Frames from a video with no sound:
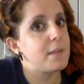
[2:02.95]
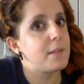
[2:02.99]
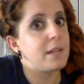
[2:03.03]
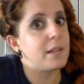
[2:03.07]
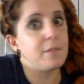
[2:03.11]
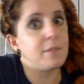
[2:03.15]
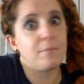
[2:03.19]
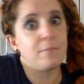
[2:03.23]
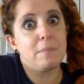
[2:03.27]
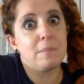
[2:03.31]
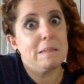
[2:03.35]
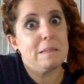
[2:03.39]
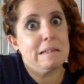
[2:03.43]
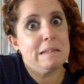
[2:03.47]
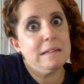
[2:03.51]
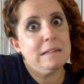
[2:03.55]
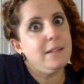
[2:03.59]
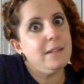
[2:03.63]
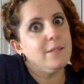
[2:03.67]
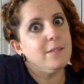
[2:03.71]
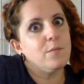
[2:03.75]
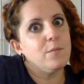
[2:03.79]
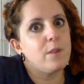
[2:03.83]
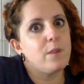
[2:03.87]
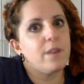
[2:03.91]
and
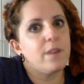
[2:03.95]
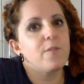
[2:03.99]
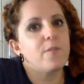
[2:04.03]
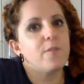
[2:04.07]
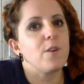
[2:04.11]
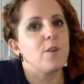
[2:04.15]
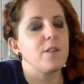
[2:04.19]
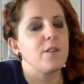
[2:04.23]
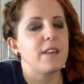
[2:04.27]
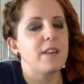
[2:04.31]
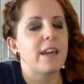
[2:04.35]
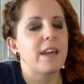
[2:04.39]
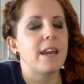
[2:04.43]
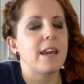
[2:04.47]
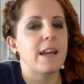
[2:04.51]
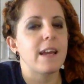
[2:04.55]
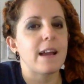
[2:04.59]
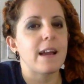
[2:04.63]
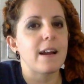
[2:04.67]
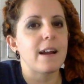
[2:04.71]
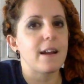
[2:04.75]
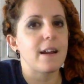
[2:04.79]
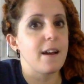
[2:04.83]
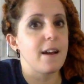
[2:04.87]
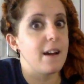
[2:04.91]
wearing fur all day can
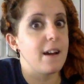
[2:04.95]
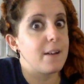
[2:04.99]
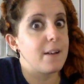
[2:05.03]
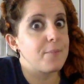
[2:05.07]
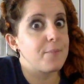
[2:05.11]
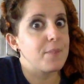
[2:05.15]
get kind of hot.